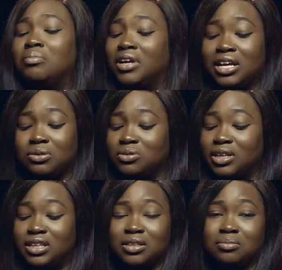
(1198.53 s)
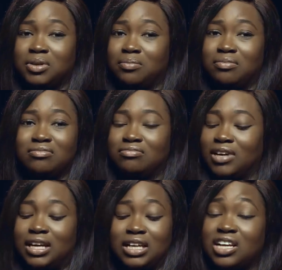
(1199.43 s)
But I don't do anything.
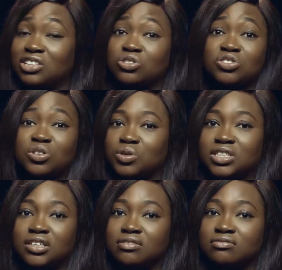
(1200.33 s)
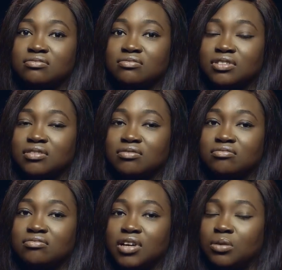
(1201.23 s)
And I, I just drink water.
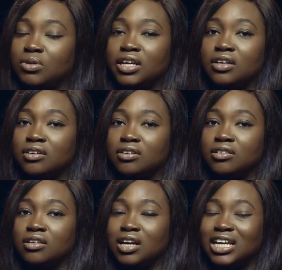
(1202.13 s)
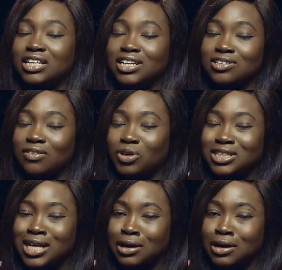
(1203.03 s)
I'm like, and I try to avoid